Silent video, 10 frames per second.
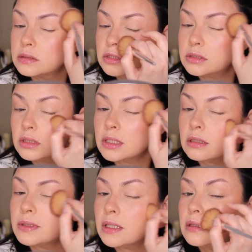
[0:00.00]
Just a
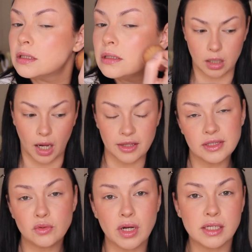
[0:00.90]
little bit. I
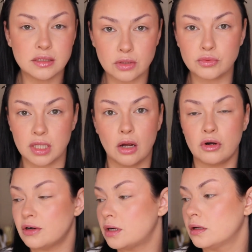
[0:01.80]
think we are done with
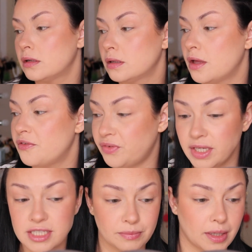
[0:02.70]
our
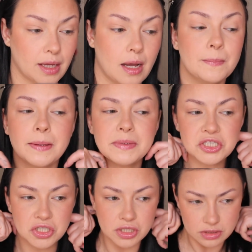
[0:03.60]
face makeup. Let me
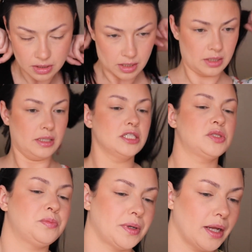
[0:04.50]
just
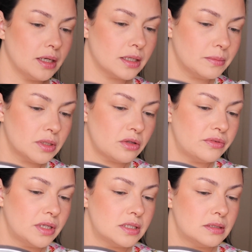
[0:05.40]
spray a little bit
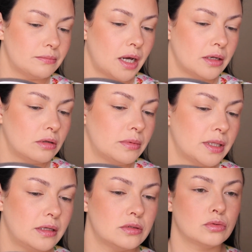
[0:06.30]
of this Mario
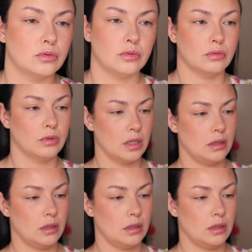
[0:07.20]
Badescu